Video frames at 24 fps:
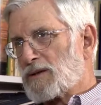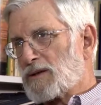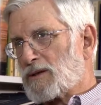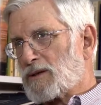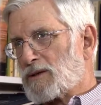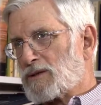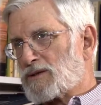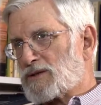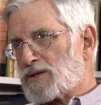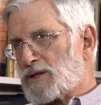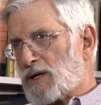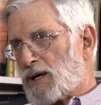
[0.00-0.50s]

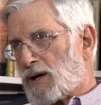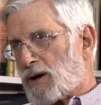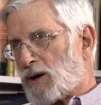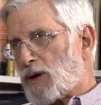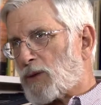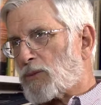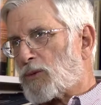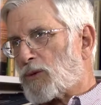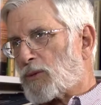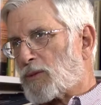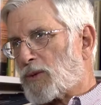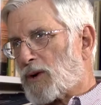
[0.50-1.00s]
those
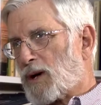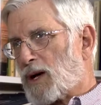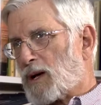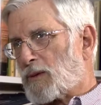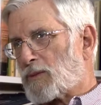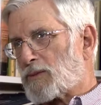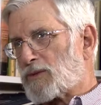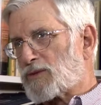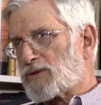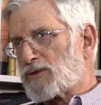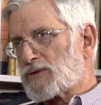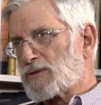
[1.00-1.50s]
terrible
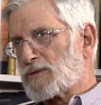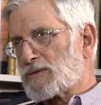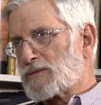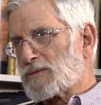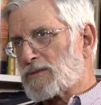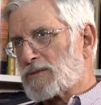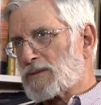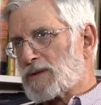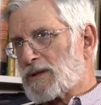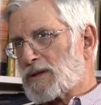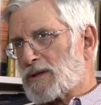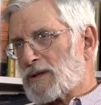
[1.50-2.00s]
problems
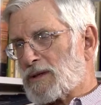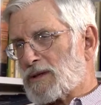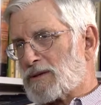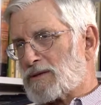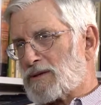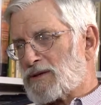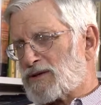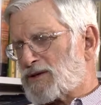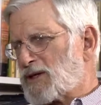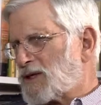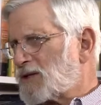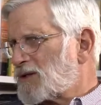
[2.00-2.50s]
uh,
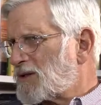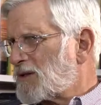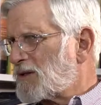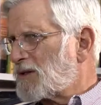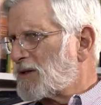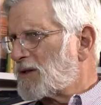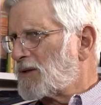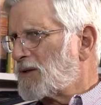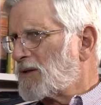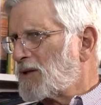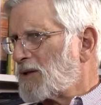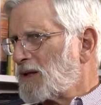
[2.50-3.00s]
to such a
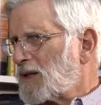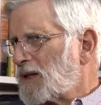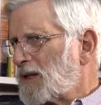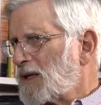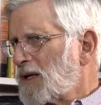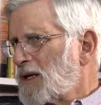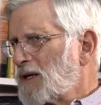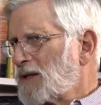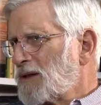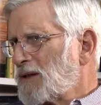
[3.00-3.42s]
degree.